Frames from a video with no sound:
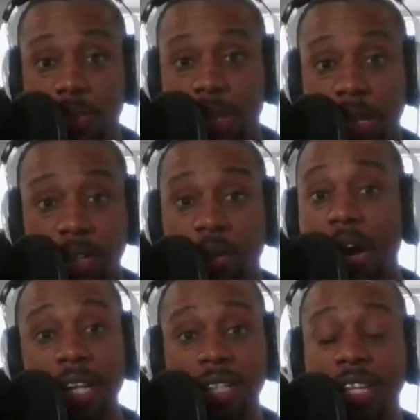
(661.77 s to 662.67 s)
I know
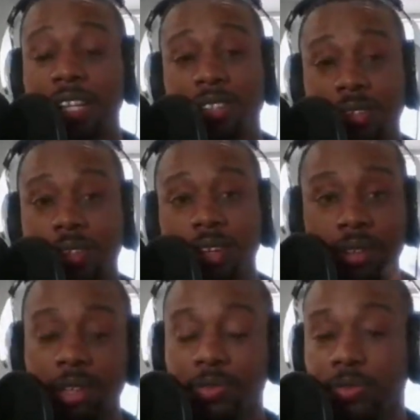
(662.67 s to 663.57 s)
I didn't get
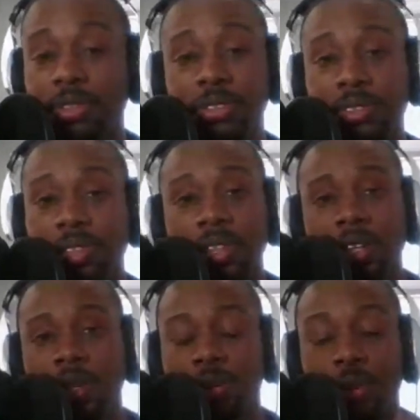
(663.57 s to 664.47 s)
the first
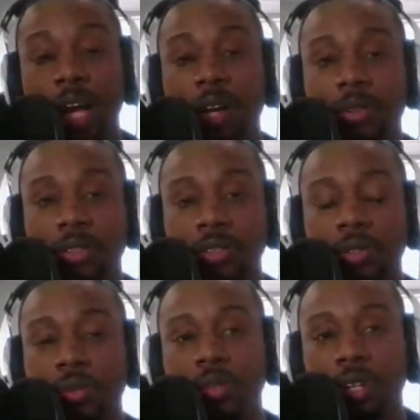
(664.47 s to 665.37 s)
round or
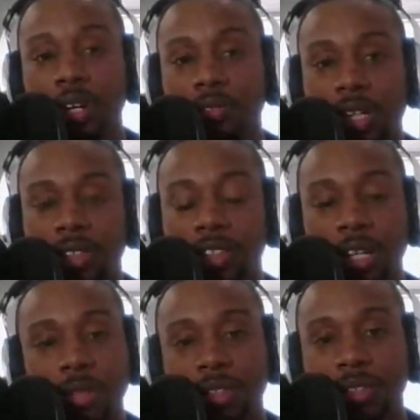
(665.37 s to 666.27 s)
two of
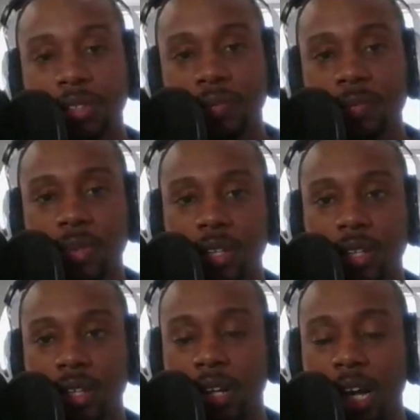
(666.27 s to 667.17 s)
stimulus.
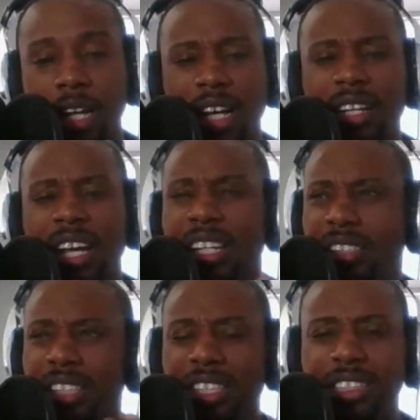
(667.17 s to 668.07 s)
I didn't
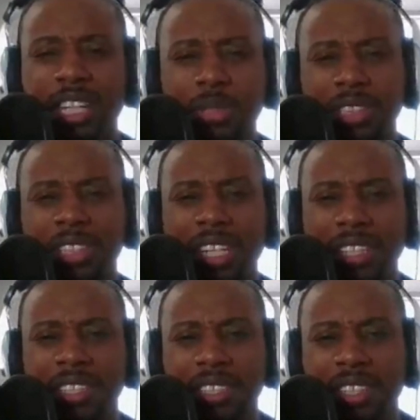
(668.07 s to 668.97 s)
see a stimulus
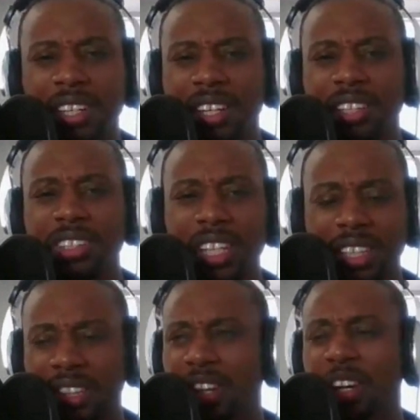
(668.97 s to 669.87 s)
check until like
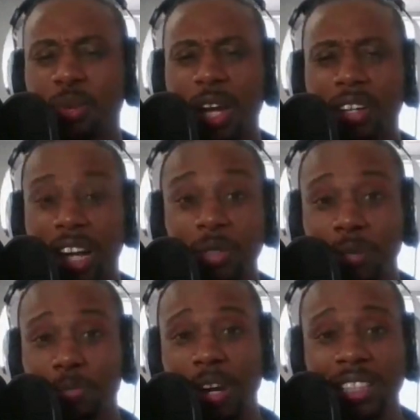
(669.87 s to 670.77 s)
the third round, and I was
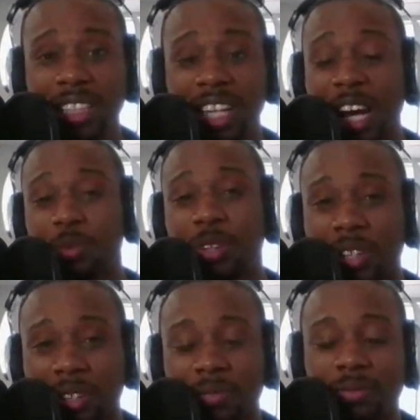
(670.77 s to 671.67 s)
surprised I got one.